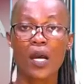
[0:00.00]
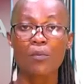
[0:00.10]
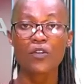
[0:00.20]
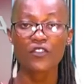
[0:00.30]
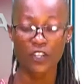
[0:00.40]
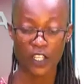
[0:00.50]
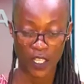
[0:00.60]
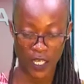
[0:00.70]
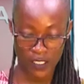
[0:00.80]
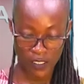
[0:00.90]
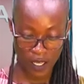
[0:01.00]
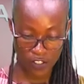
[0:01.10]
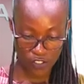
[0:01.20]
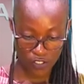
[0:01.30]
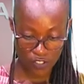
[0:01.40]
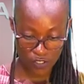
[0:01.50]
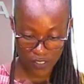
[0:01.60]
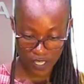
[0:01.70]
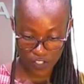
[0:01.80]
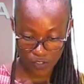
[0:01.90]
Moving on in international news,
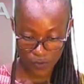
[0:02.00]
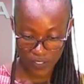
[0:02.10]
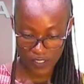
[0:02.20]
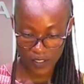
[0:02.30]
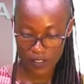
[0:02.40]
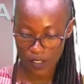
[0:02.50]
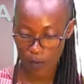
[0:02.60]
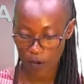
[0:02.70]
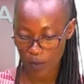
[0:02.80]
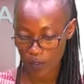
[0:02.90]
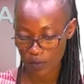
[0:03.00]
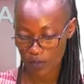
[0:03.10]
Niger President Mohamed